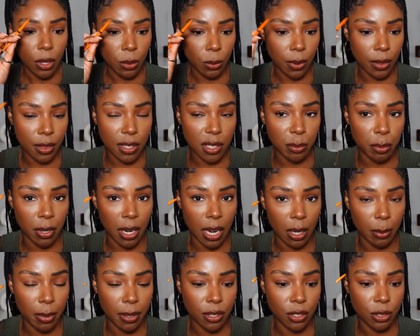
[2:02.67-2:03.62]
What this brow
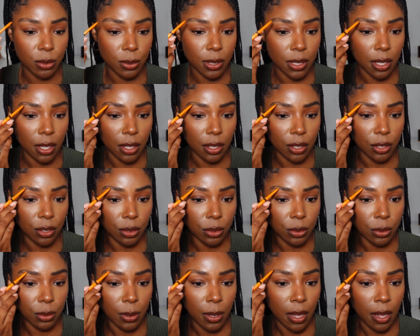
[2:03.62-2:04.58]
pencil is going to
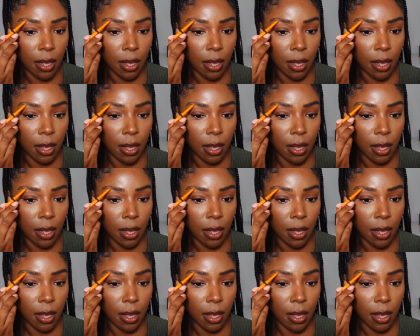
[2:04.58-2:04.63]
do